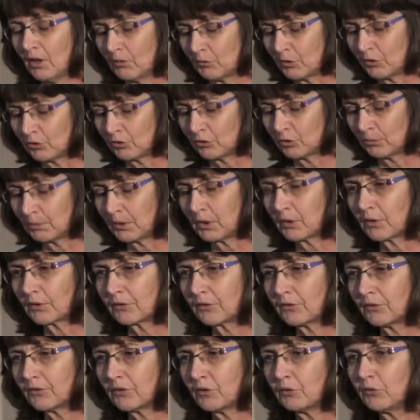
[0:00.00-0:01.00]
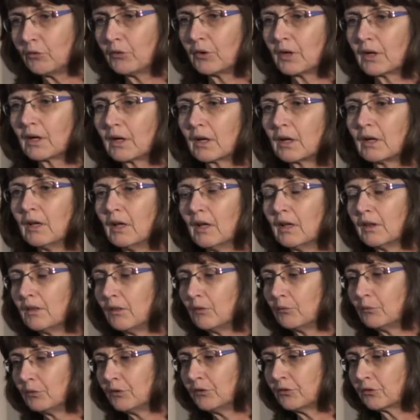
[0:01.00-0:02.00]
we should be considering
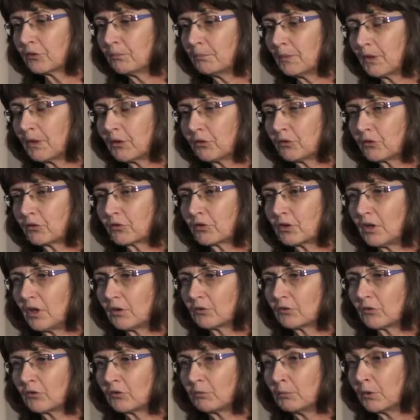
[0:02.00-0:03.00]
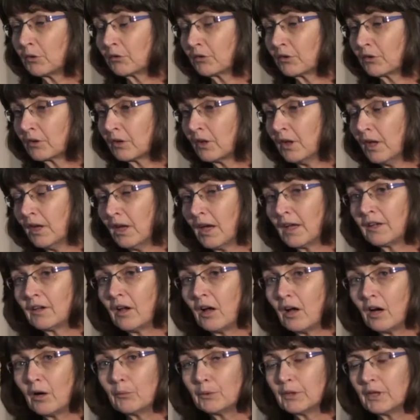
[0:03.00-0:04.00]
the risk of mother to child transmission and
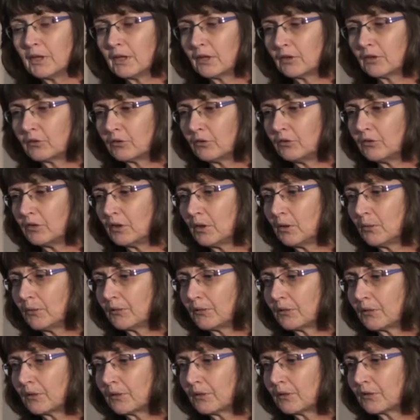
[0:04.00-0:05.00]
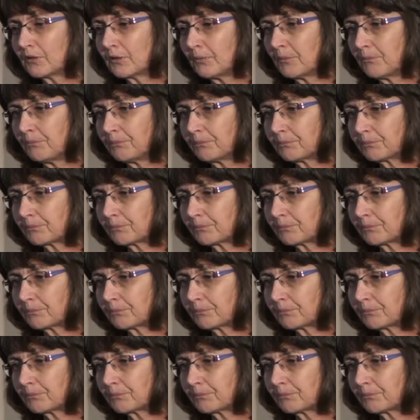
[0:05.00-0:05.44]
how we're going to deal with this.